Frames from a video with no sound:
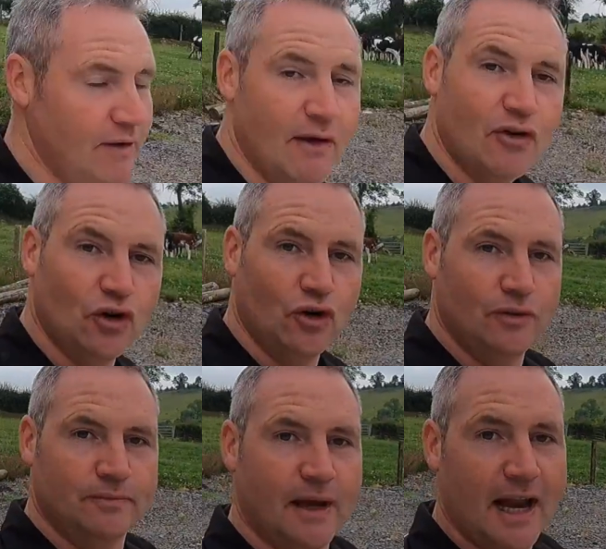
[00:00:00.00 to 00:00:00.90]
never
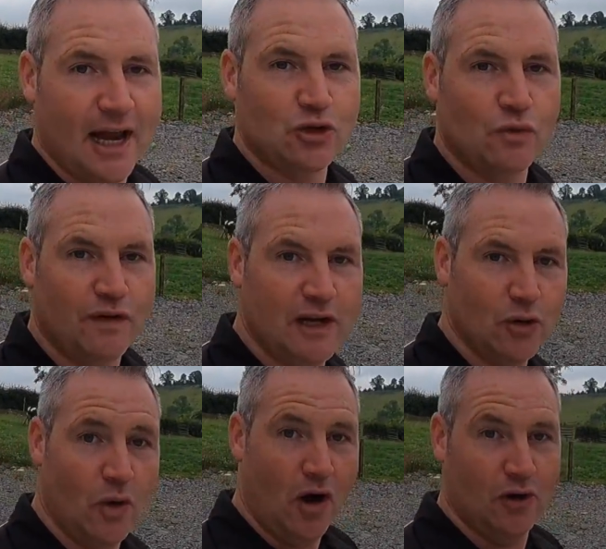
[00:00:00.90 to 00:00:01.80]
done an actual
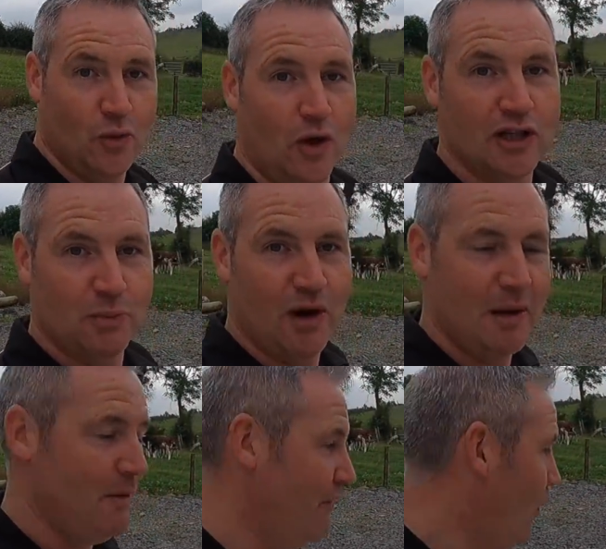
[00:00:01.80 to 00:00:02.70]
video on quad
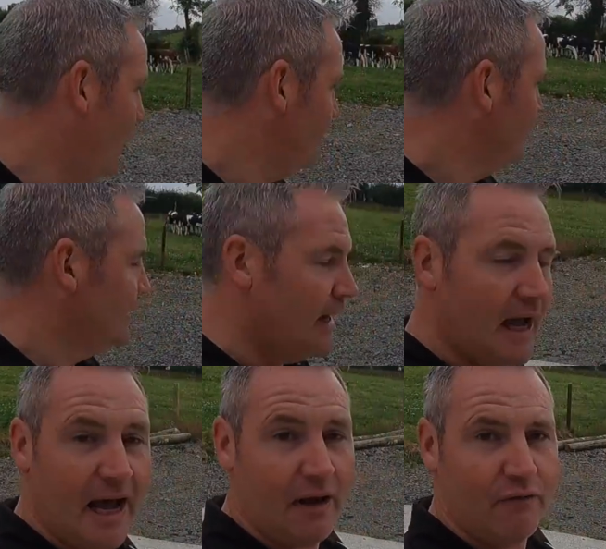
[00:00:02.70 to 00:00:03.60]
spraying before. I
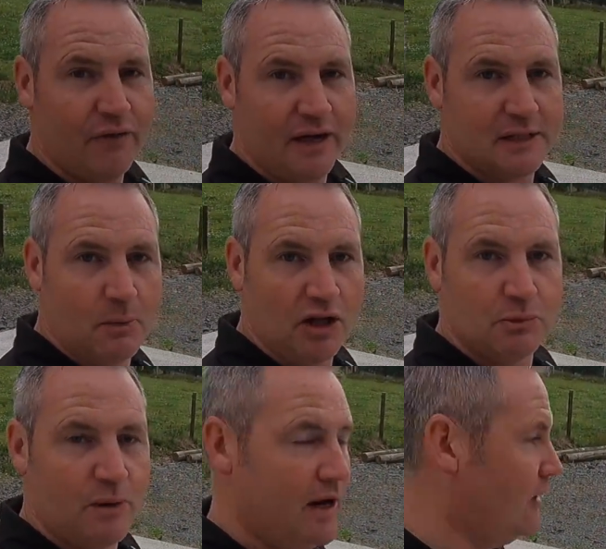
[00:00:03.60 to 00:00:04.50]
have a spot
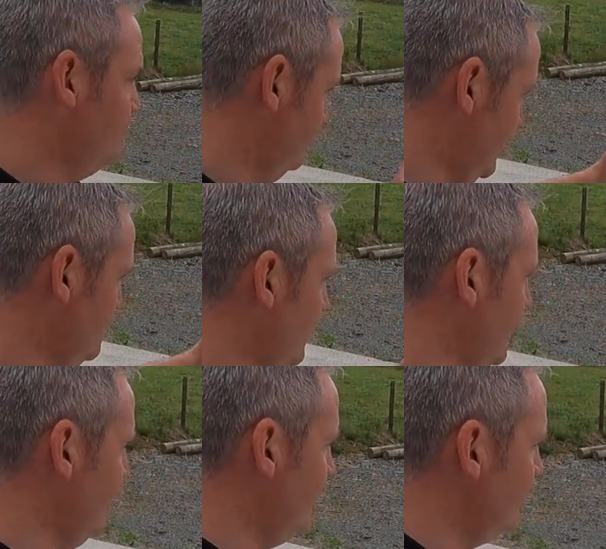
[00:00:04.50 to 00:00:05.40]
sprayer, this one
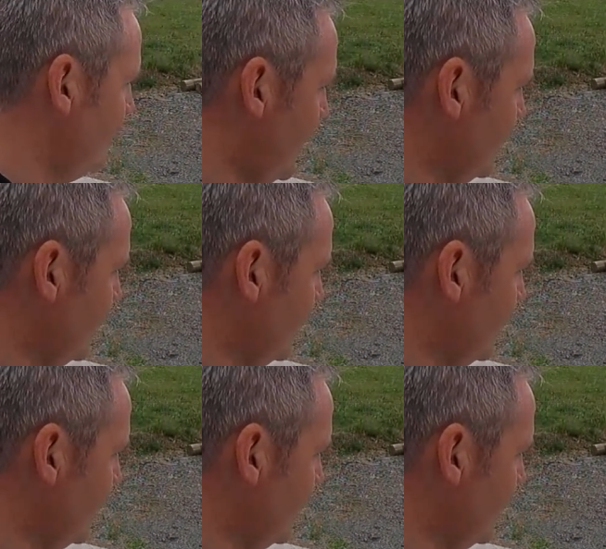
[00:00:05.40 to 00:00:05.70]
here. I